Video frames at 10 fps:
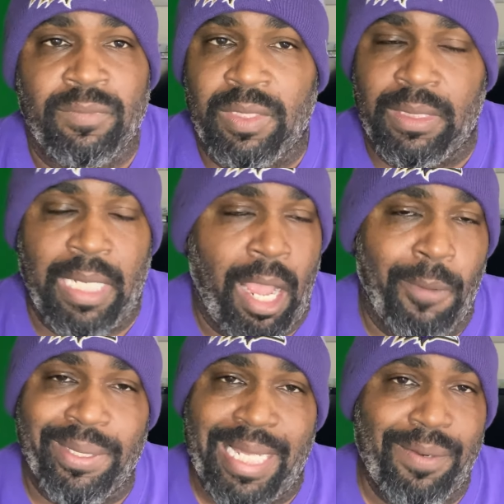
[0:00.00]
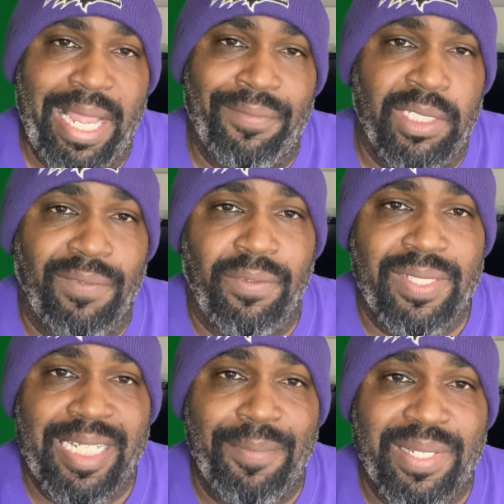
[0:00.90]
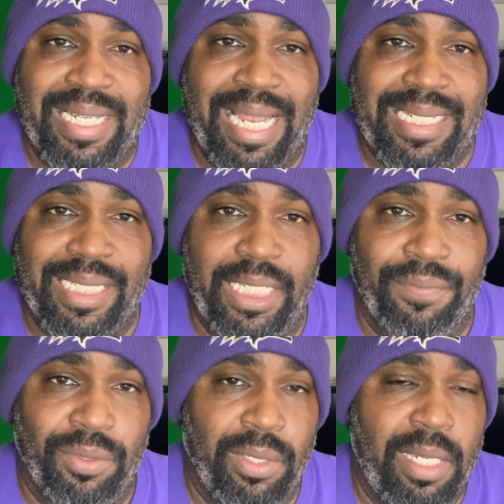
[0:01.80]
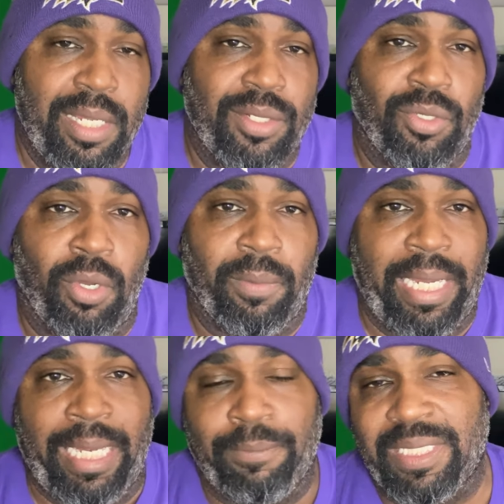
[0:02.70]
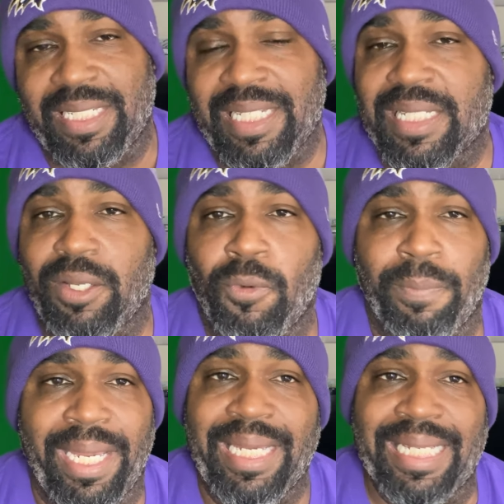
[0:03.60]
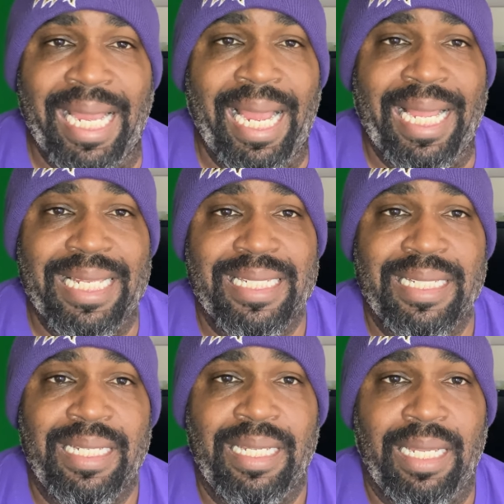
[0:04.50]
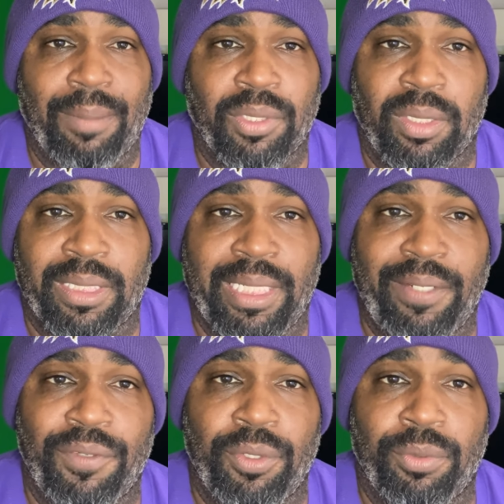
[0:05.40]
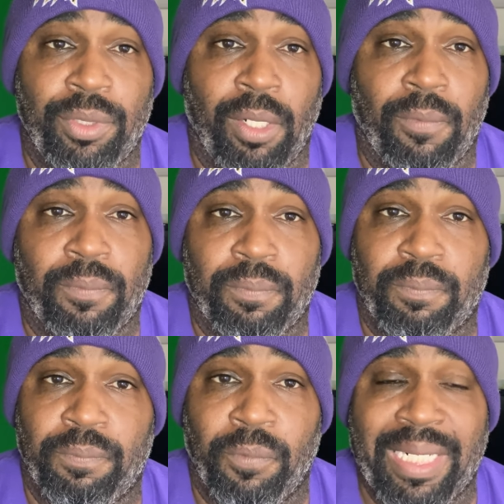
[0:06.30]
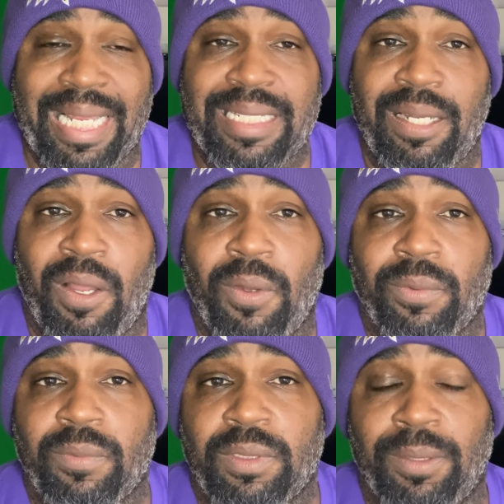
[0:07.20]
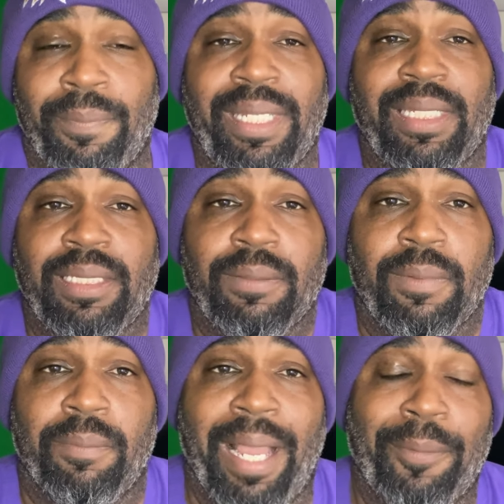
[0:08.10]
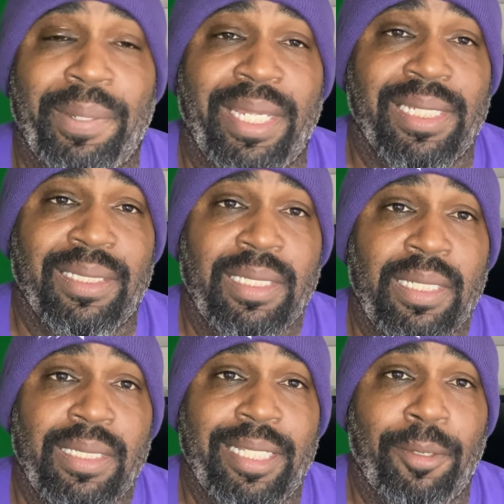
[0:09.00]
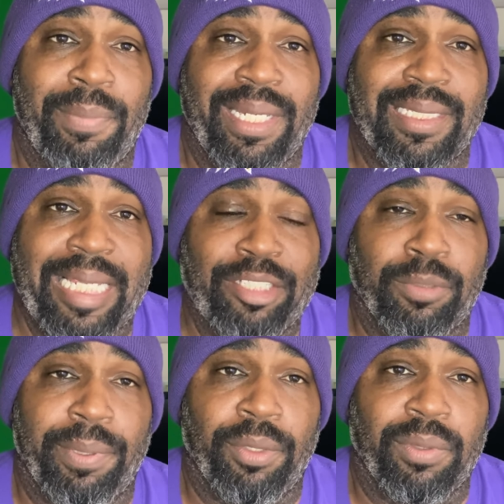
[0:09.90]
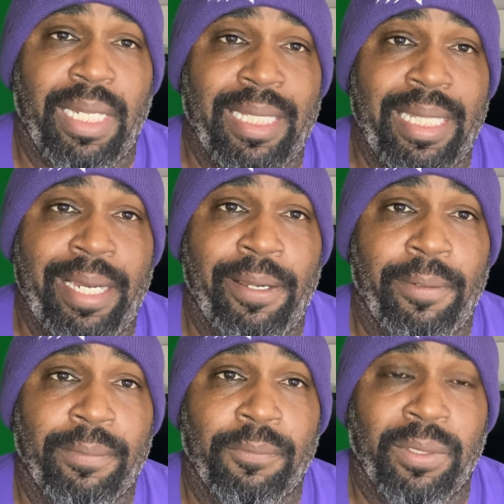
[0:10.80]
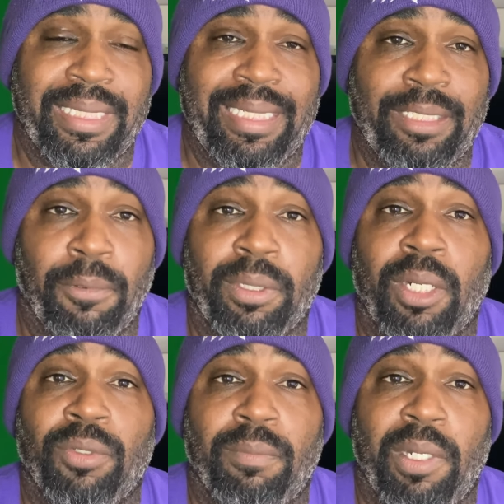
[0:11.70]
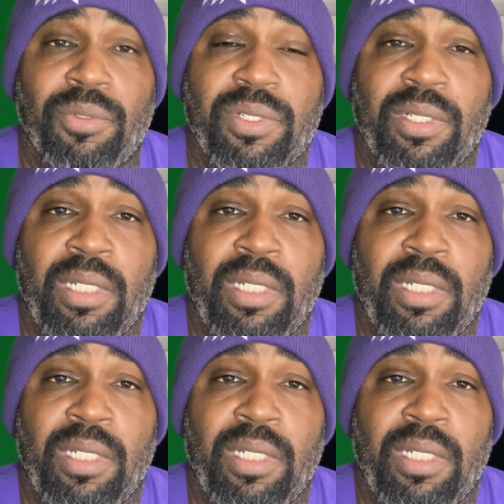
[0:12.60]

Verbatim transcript: No, because I don't have enough of a sample size to give you. So, and since it's so many guys, I'm gonna give you, you know, what I saw, to me, my opinion, their biggest attribute and their, what they need to work on the most.